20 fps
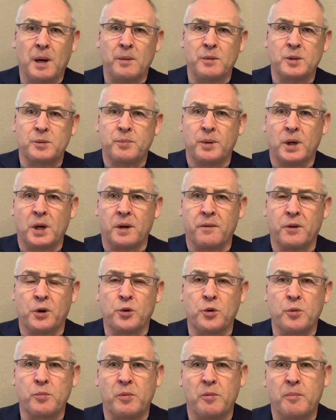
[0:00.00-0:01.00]
I was part of a
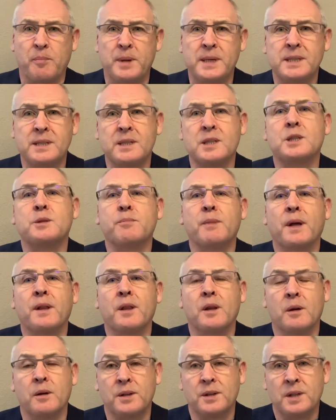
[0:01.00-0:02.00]
group of
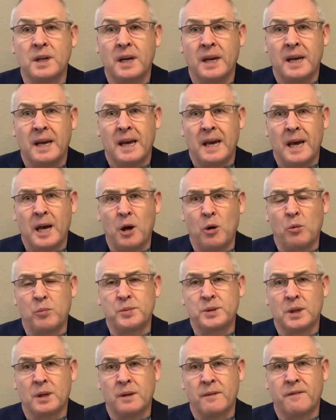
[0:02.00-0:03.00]
businessmen that
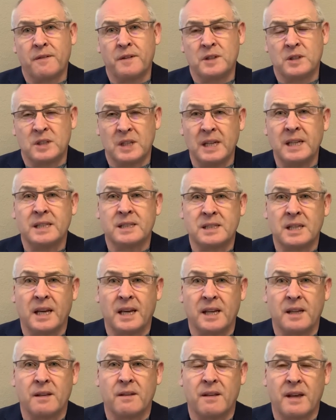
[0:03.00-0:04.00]
helped
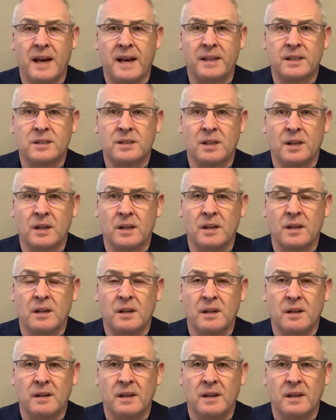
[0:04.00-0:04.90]
facilitate that uh,